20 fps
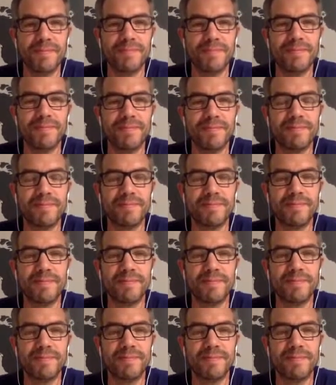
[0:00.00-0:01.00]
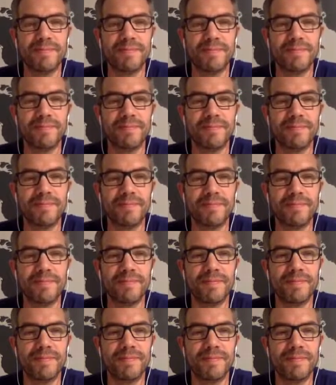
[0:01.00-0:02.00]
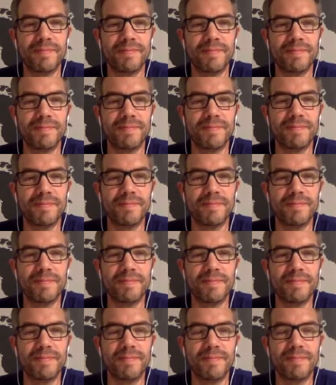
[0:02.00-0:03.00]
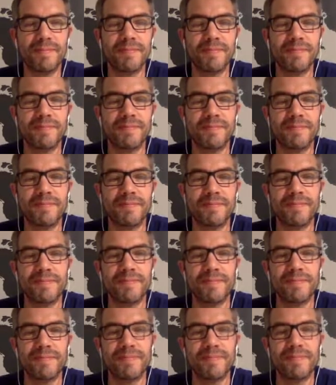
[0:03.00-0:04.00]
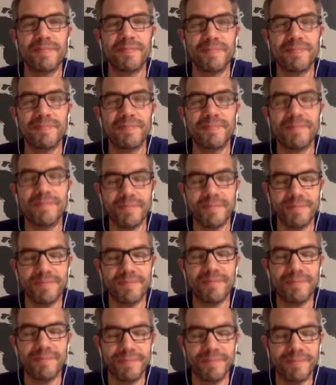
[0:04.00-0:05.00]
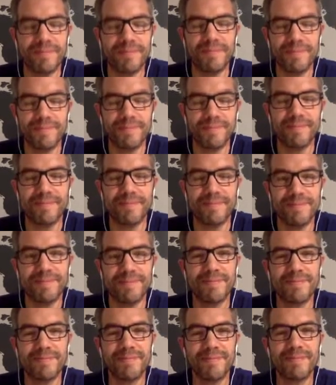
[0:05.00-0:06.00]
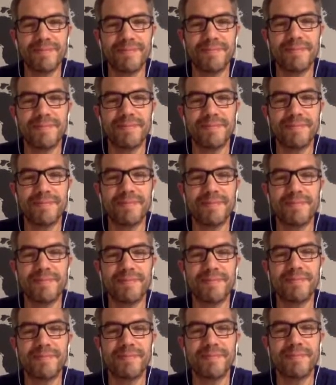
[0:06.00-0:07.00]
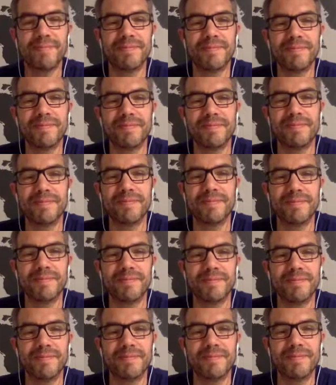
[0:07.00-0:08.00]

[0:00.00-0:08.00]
(not speaking)